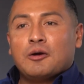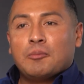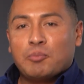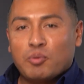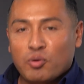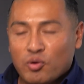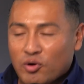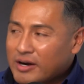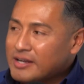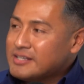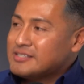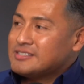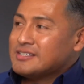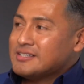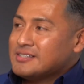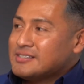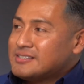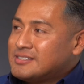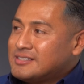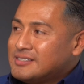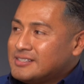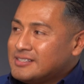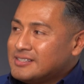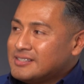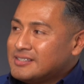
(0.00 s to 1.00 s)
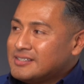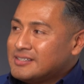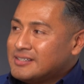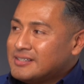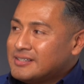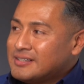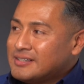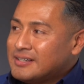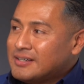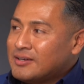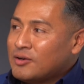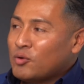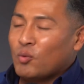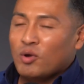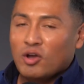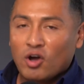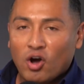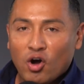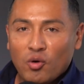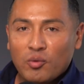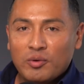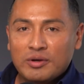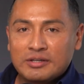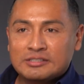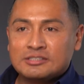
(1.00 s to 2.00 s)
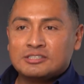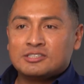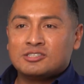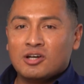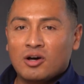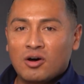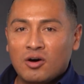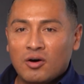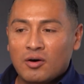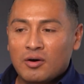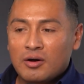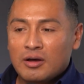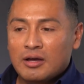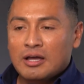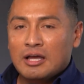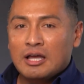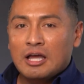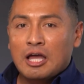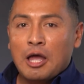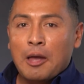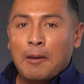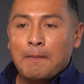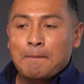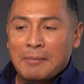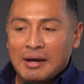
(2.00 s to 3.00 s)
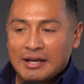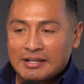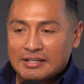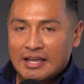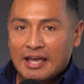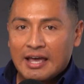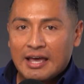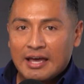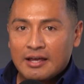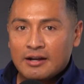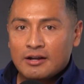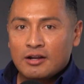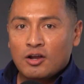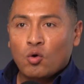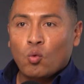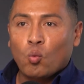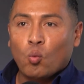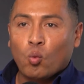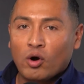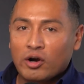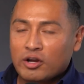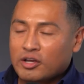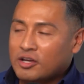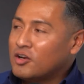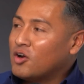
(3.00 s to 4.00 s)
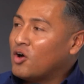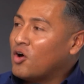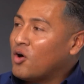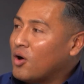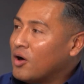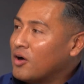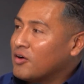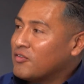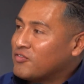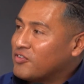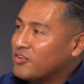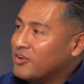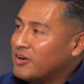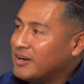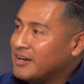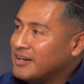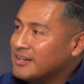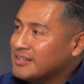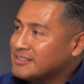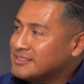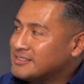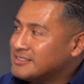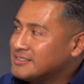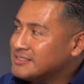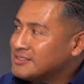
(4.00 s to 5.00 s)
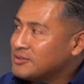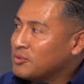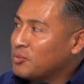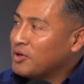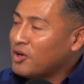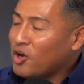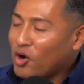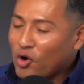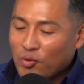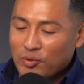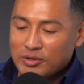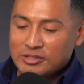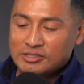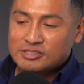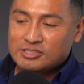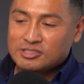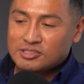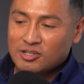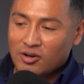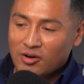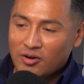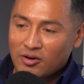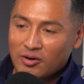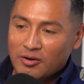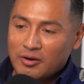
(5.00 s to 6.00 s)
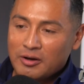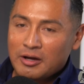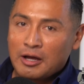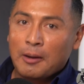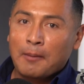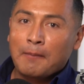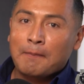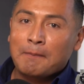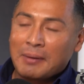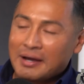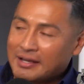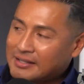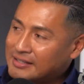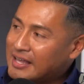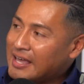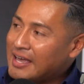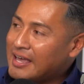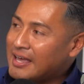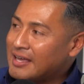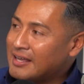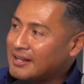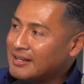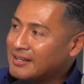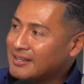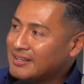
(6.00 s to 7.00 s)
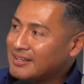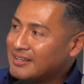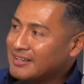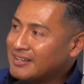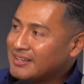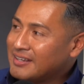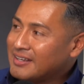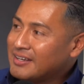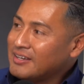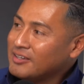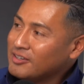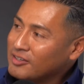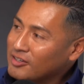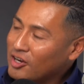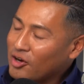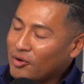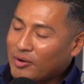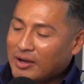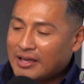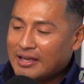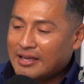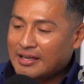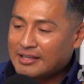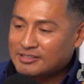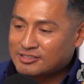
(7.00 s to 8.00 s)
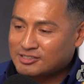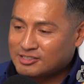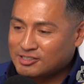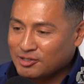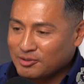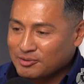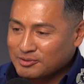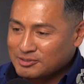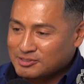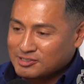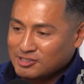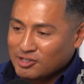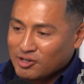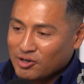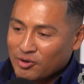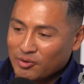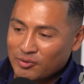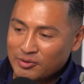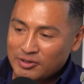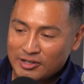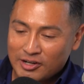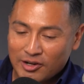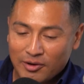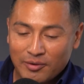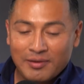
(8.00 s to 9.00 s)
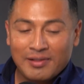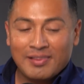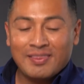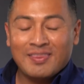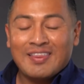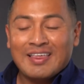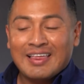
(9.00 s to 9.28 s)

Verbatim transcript: present. We always saw my dad working hard for us. We always saw my dad. You know, and, so so you know that's